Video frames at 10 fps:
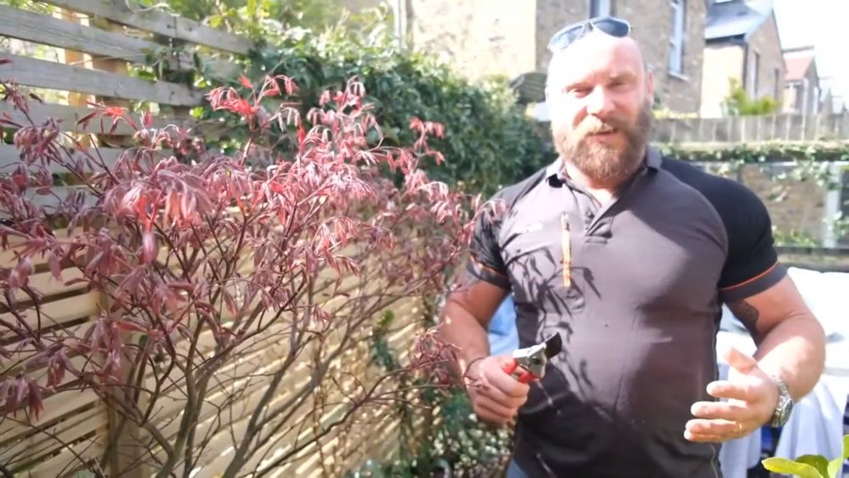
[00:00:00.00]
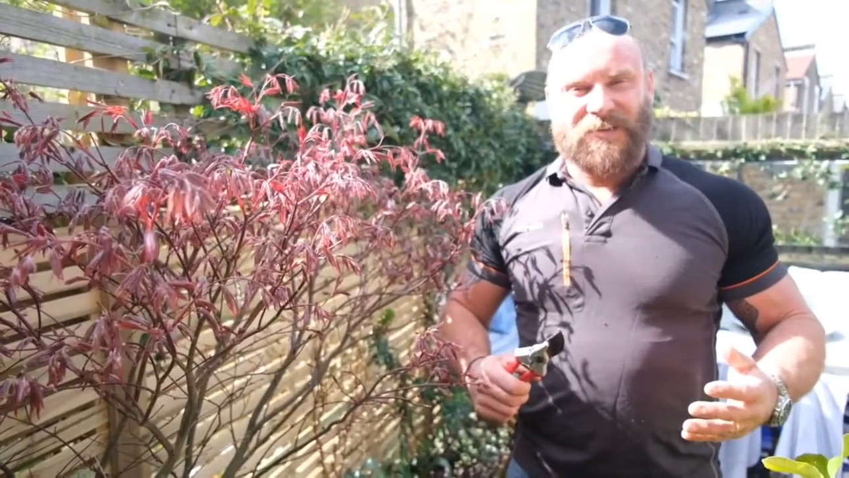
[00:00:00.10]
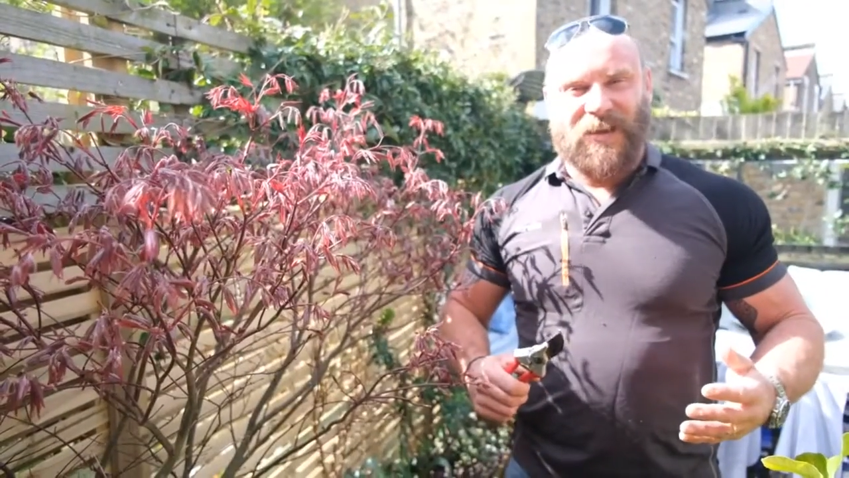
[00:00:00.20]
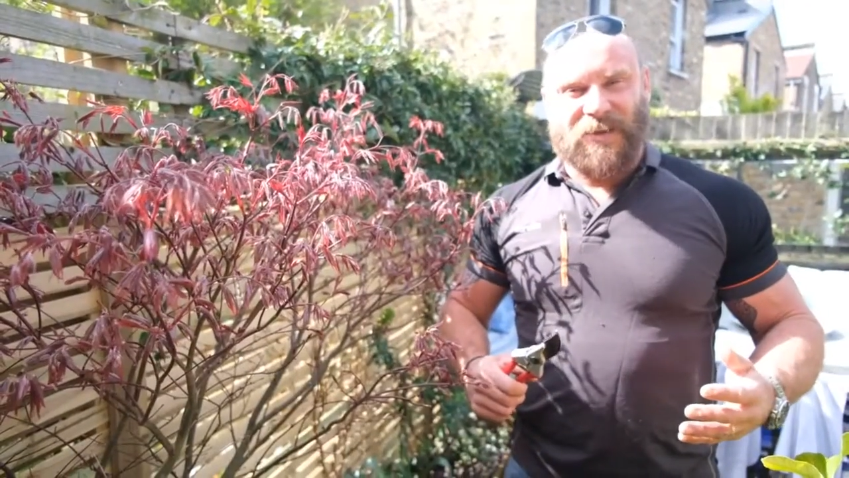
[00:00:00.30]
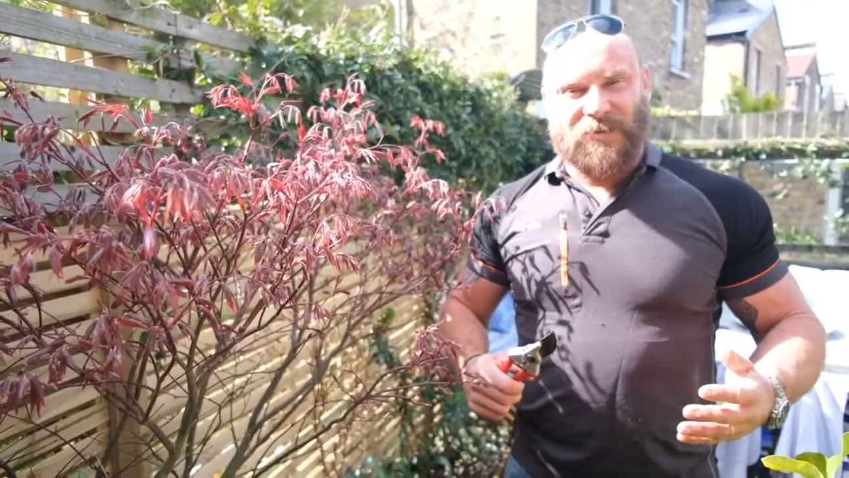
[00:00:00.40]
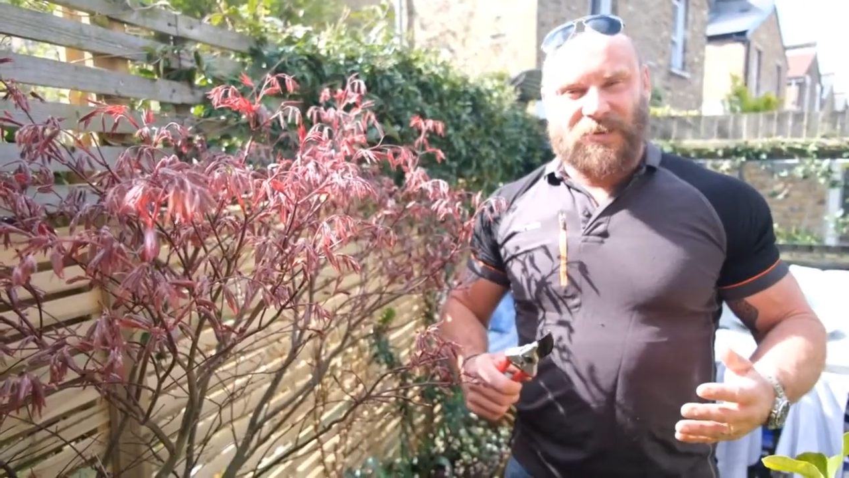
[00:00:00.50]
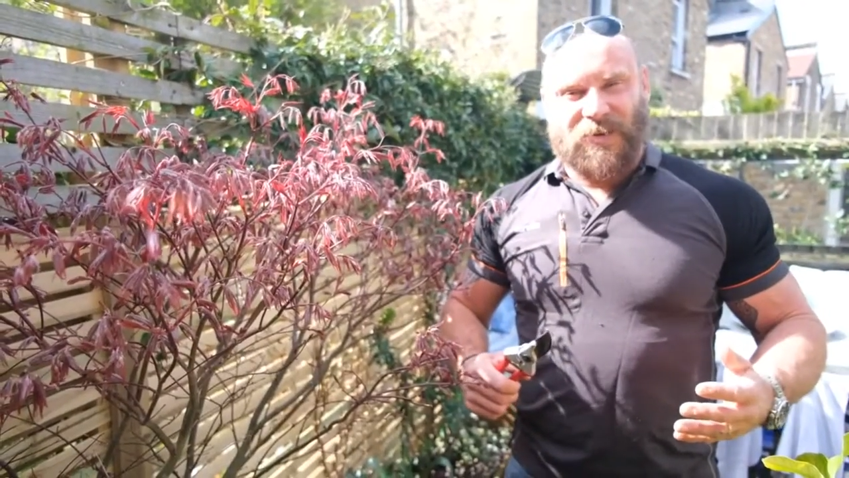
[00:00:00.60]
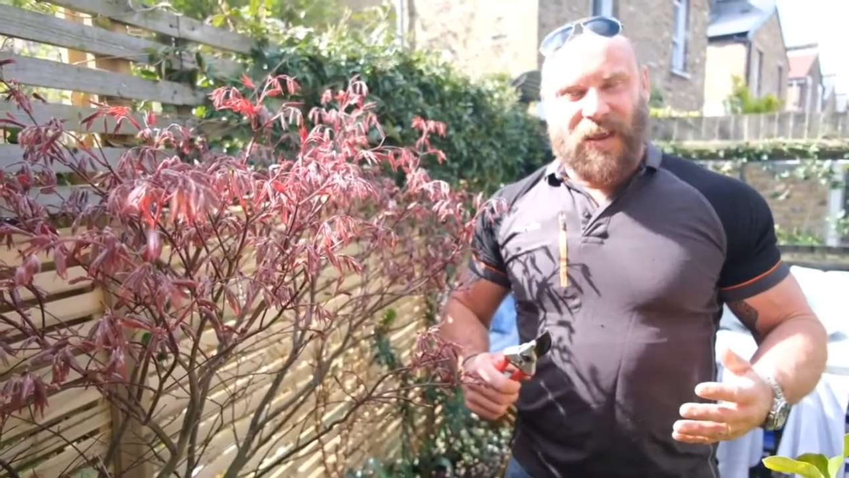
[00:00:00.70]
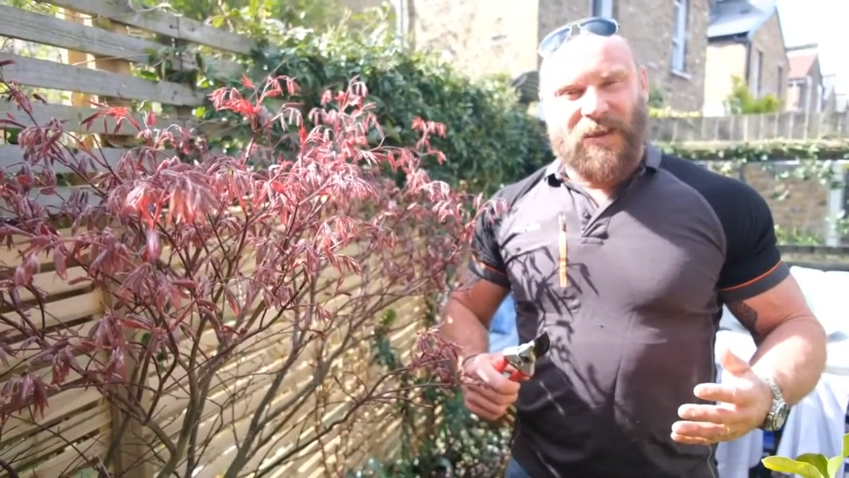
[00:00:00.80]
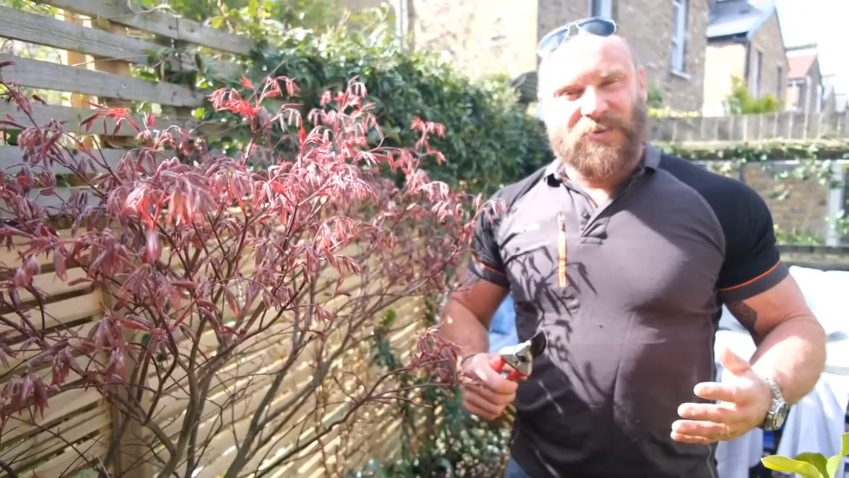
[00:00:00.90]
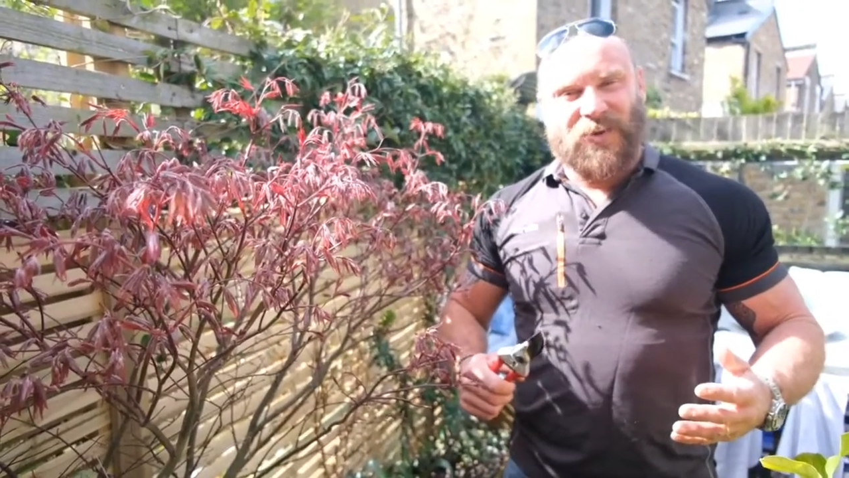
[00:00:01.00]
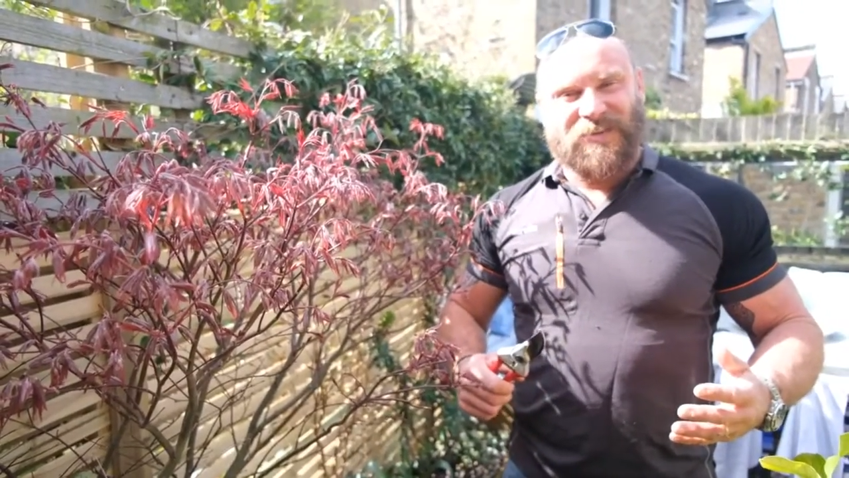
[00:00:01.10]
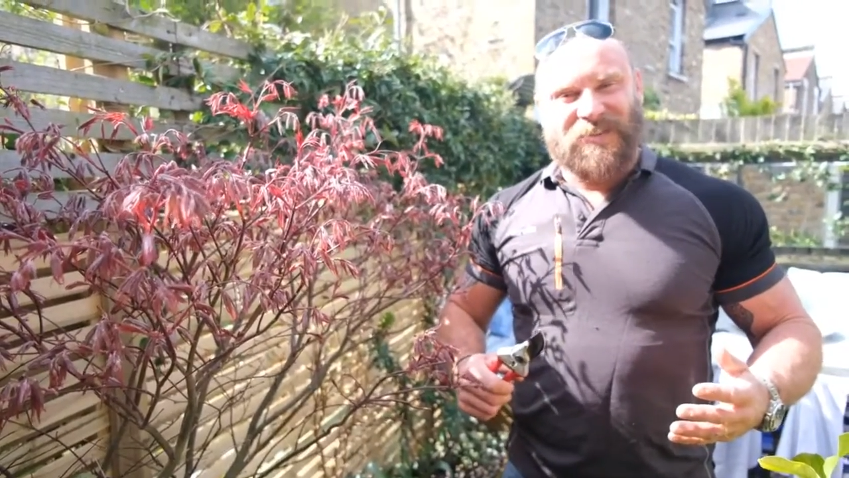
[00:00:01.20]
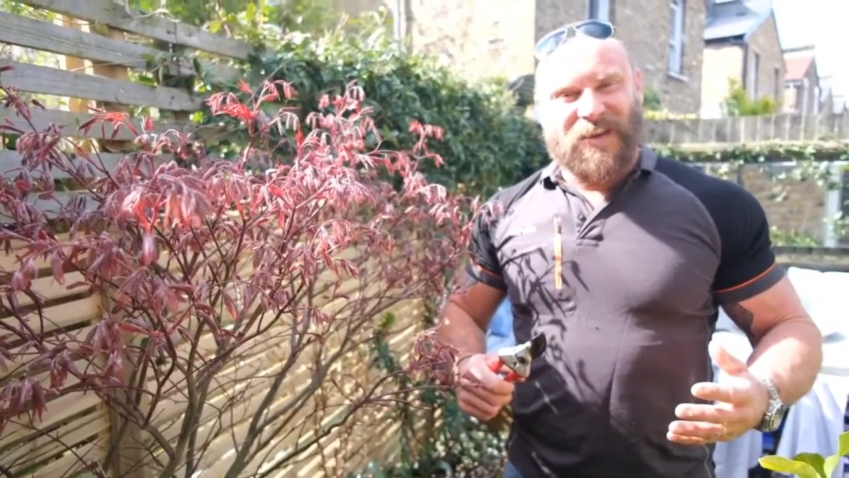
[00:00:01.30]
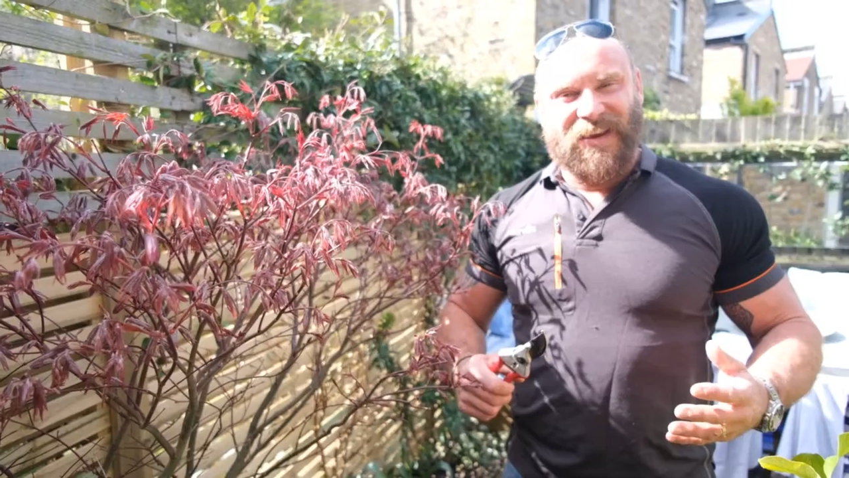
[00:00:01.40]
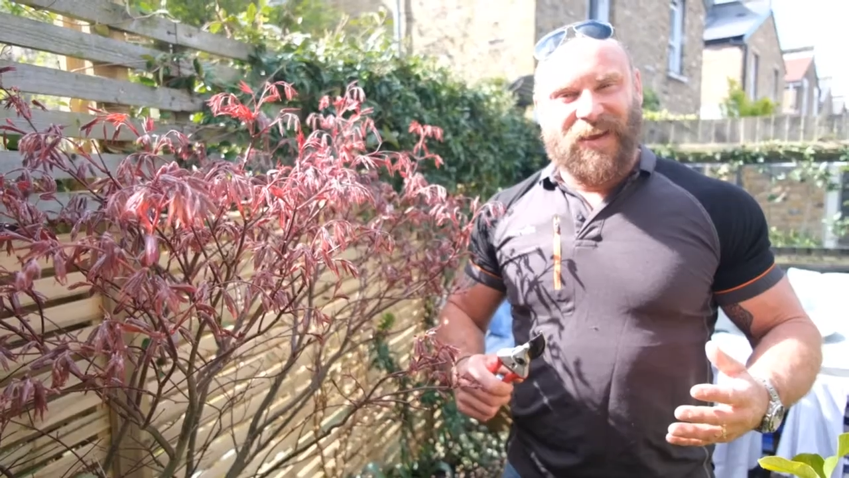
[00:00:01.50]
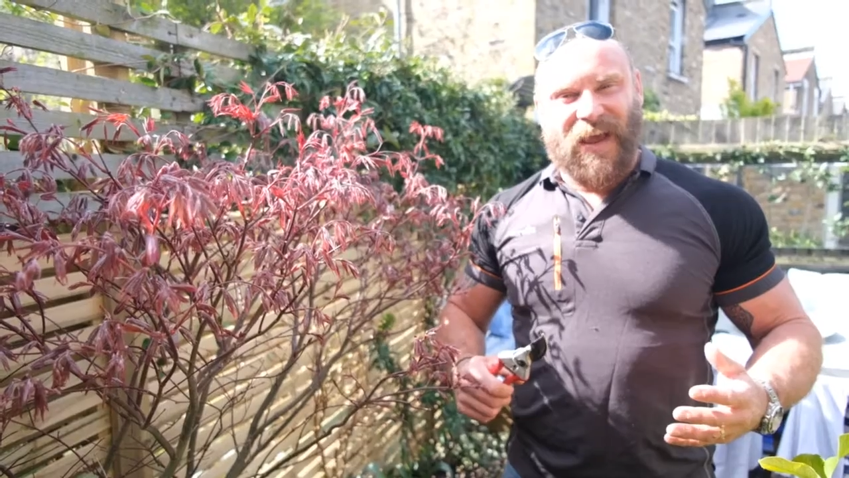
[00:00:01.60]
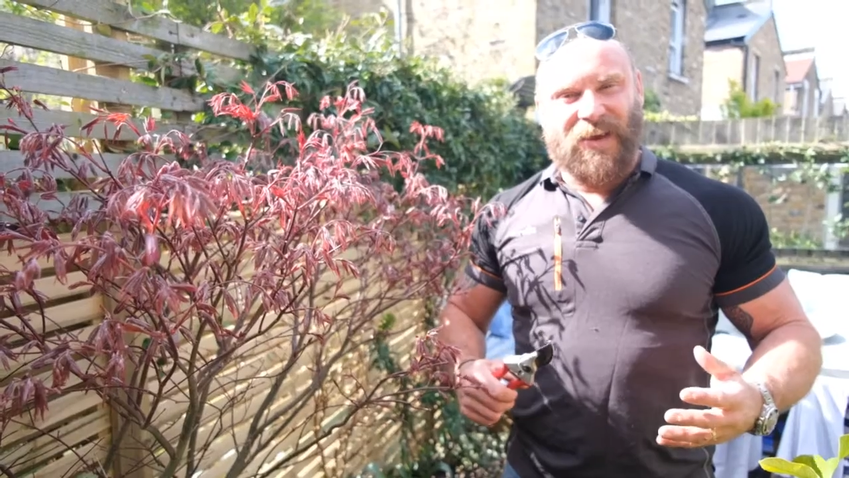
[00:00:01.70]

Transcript: section interesting